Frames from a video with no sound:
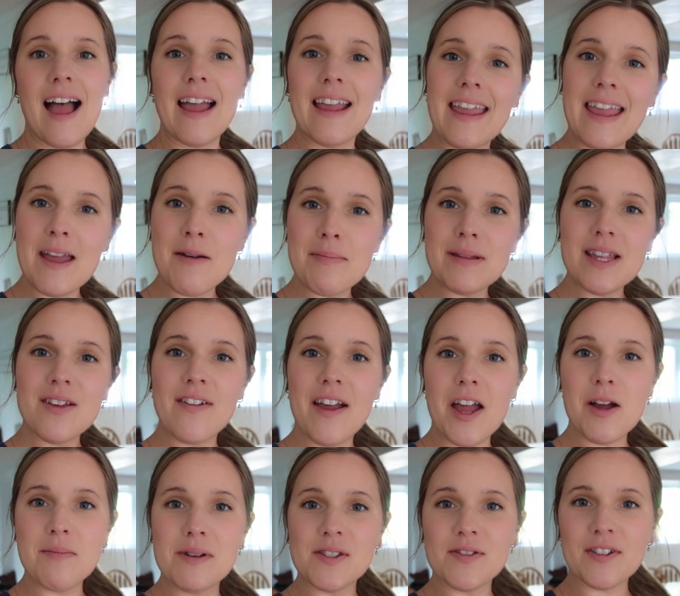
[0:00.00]
I can't believe I
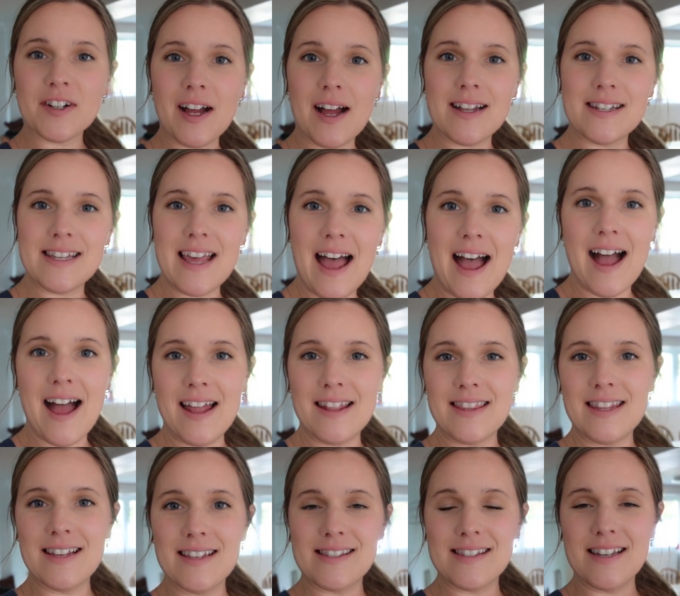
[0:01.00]
almost forgot to add
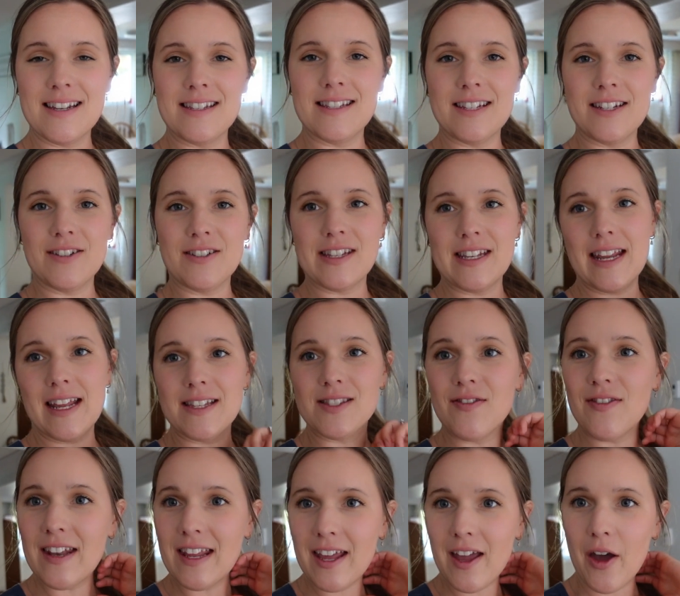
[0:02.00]
this into today's
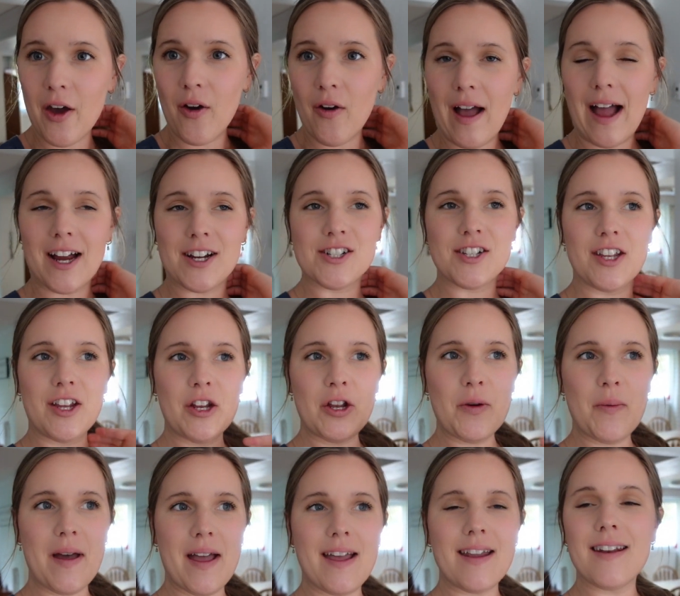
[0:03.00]
video. Actually, you know
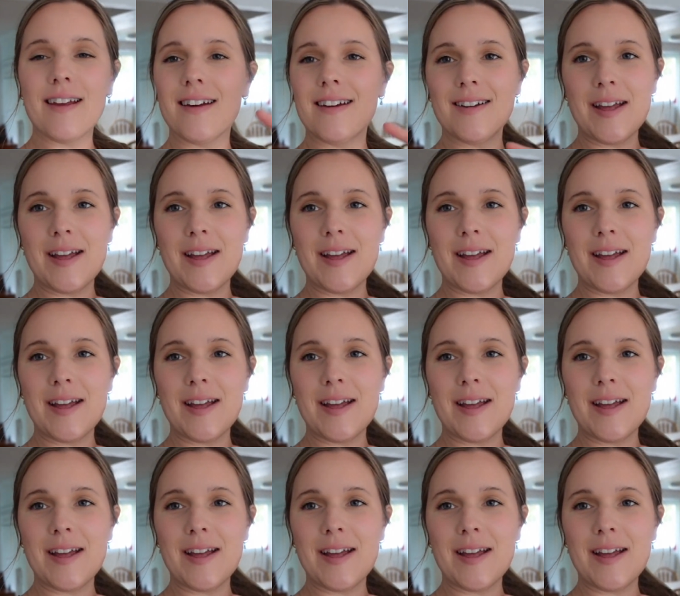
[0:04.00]
what?